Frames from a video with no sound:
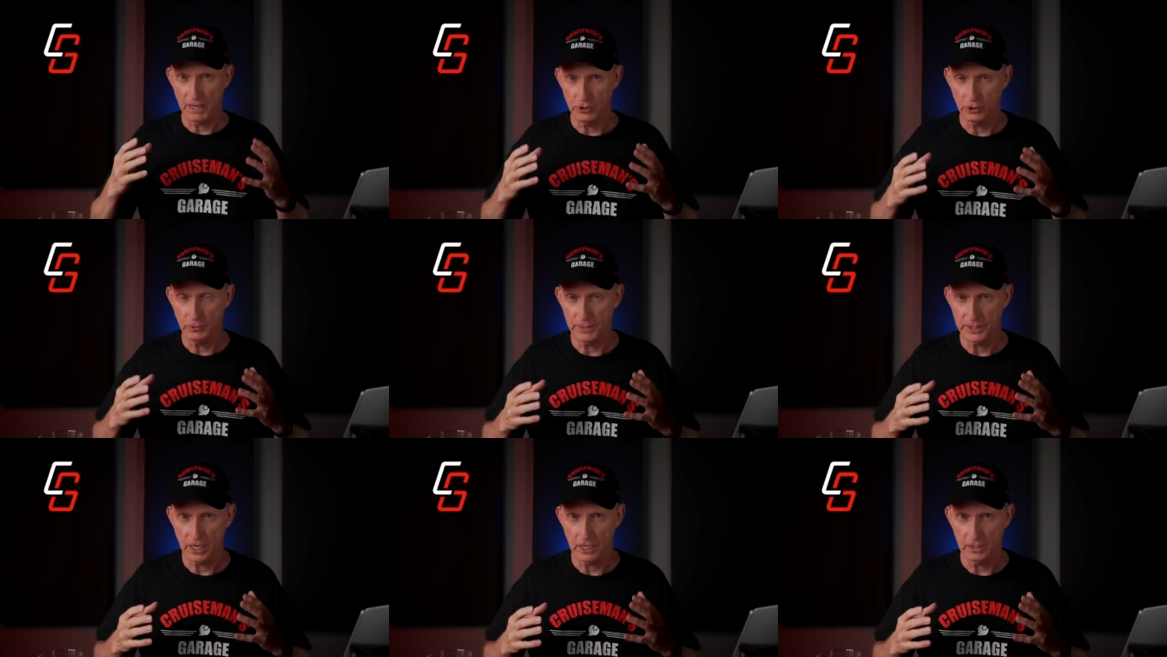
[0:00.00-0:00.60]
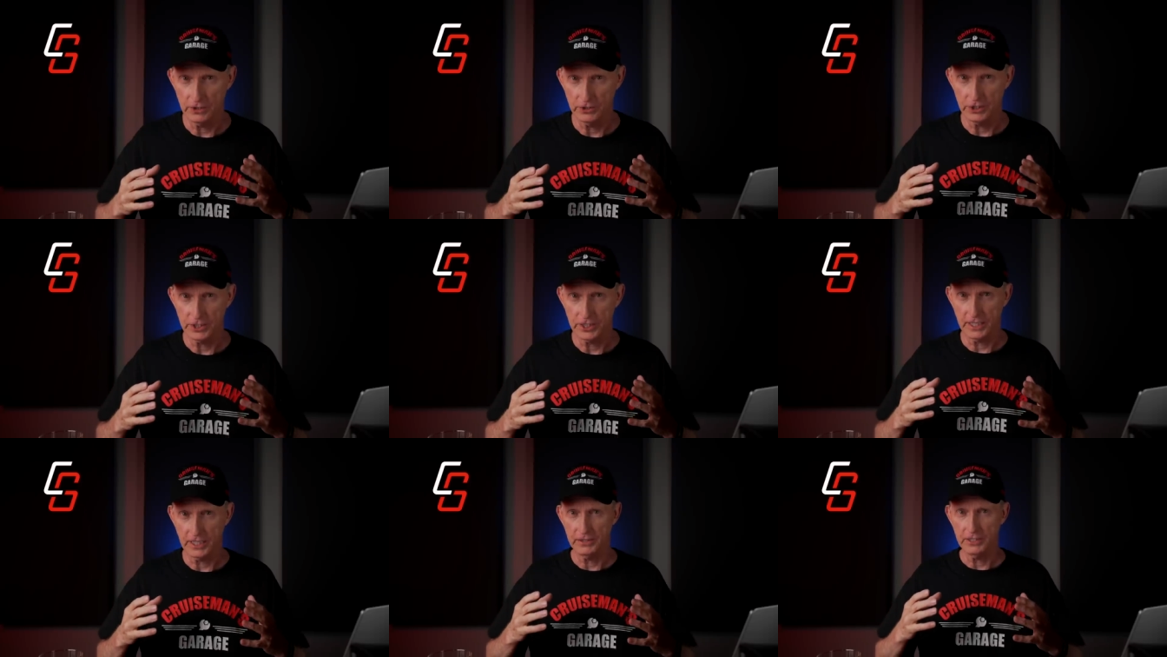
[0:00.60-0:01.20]

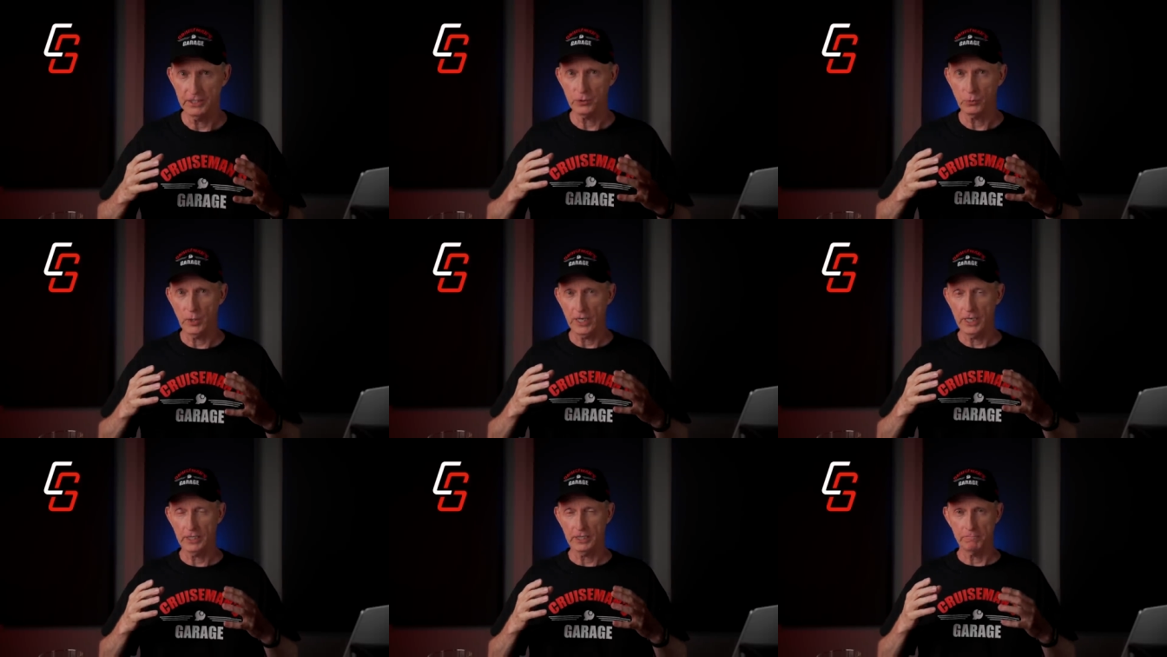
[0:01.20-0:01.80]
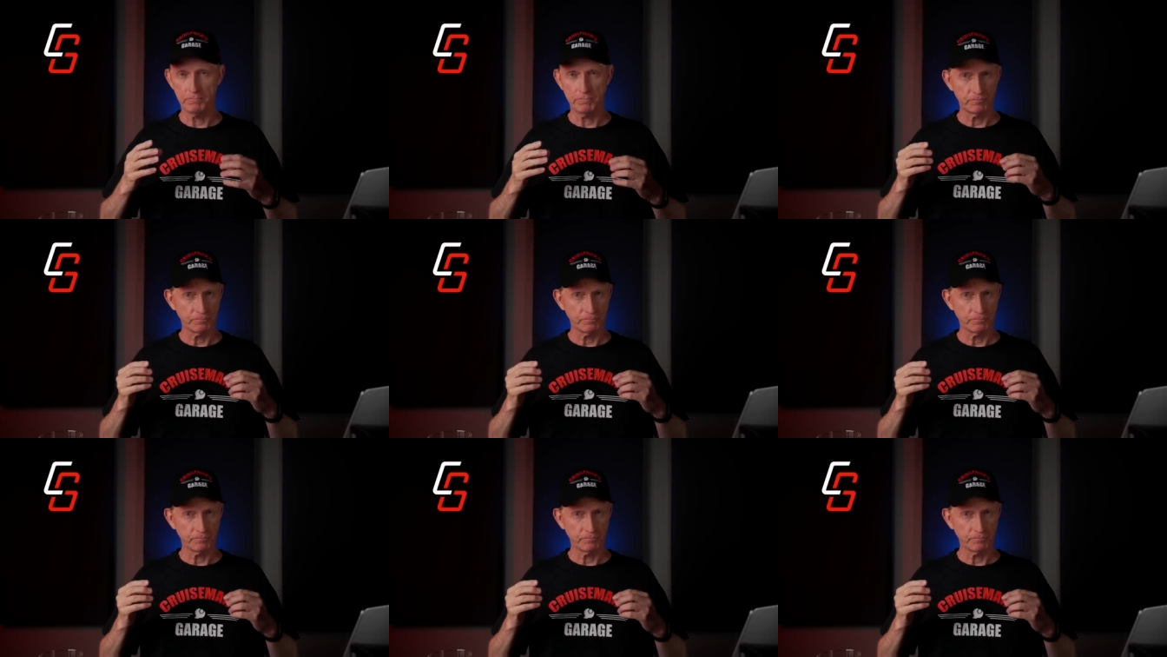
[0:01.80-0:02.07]
dermatologist again this week.